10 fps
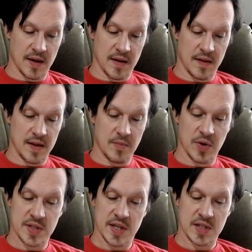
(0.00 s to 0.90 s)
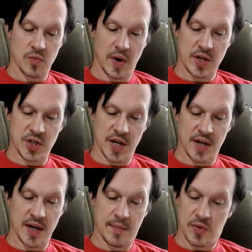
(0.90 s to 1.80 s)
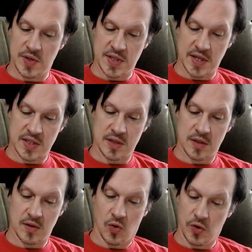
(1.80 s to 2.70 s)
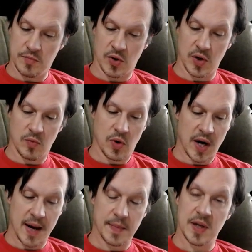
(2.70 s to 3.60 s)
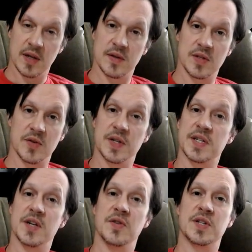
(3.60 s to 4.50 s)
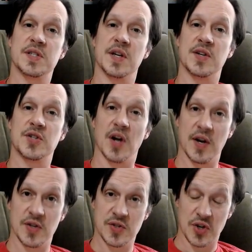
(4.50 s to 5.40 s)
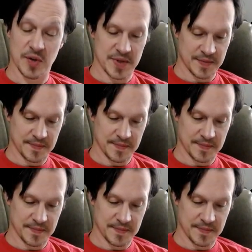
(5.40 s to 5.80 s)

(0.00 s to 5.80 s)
The Princess White Jade and Princess Golden Bird were happy to continue to stitch undisturbed.